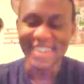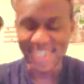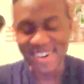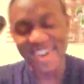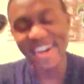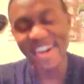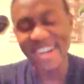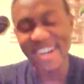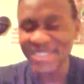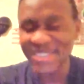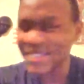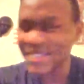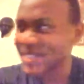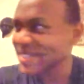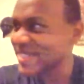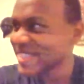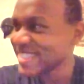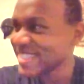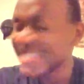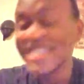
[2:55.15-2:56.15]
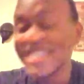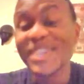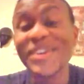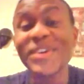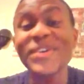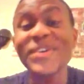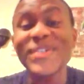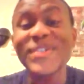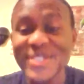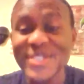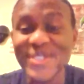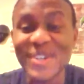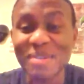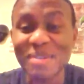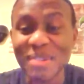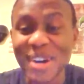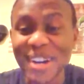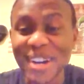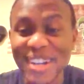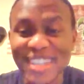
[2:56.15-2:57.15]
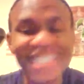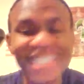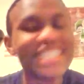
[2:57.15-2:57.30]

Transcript: All right, cool story, bro.